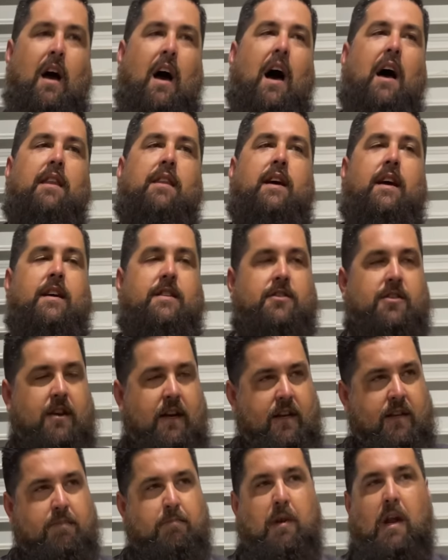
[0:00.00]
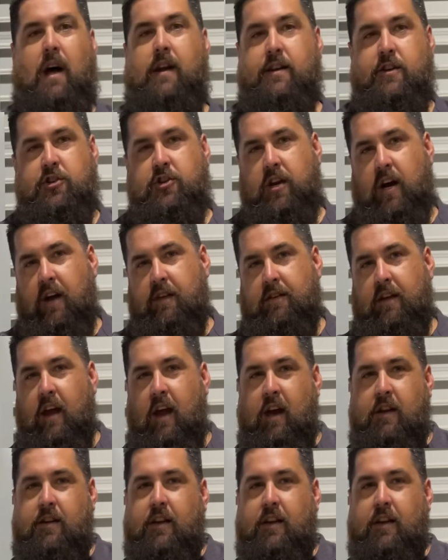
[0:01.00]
and they're just bloody shut down.